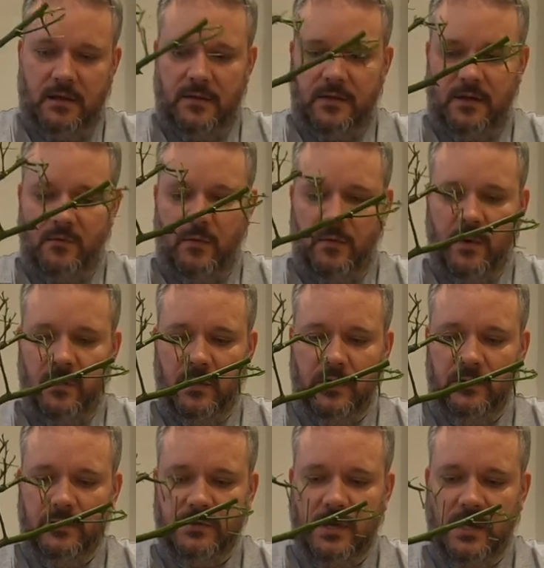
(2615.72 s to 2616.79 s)
I think we will
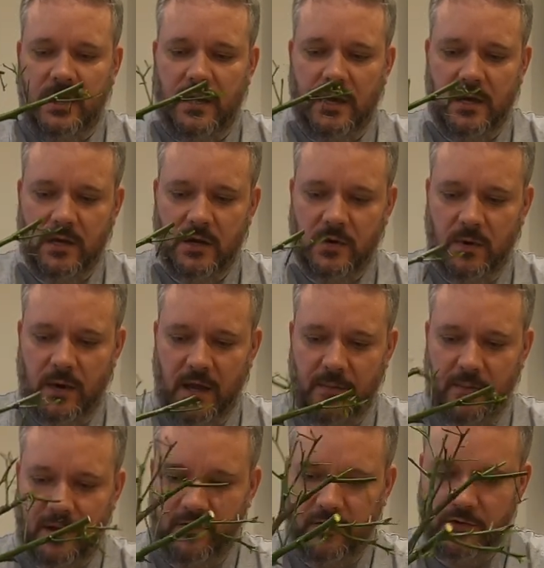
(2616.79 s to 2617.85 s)
lose quite a
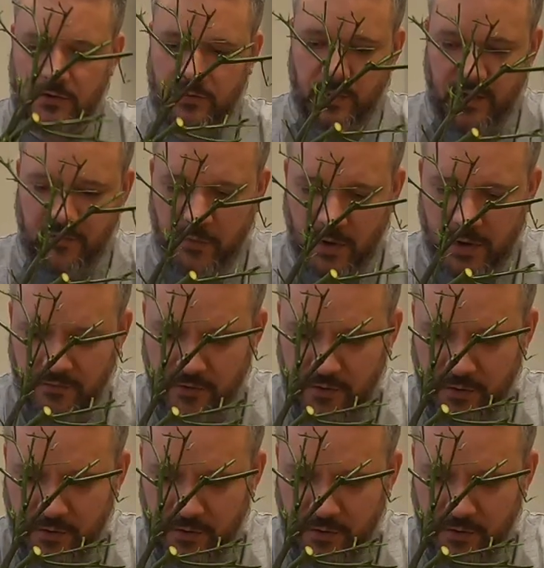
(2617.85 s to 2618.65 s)
bit of roots. We have one